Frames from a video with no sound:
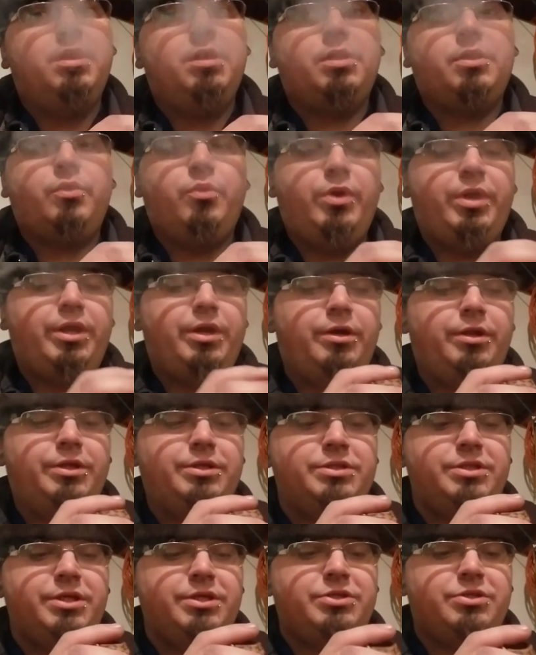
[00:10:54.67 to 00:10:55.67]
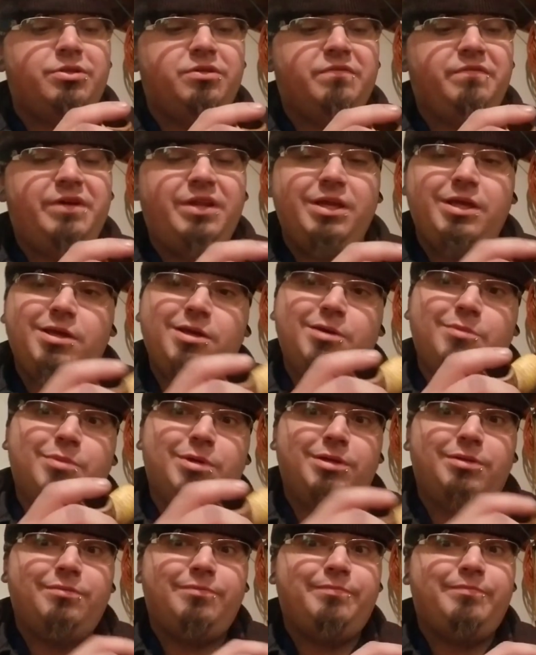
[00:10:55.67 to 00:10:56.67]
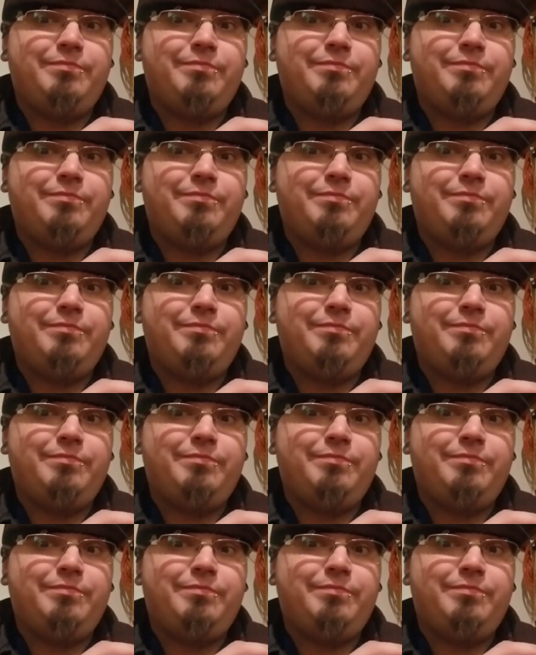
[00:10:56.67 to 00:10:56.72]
a quick unintentional video but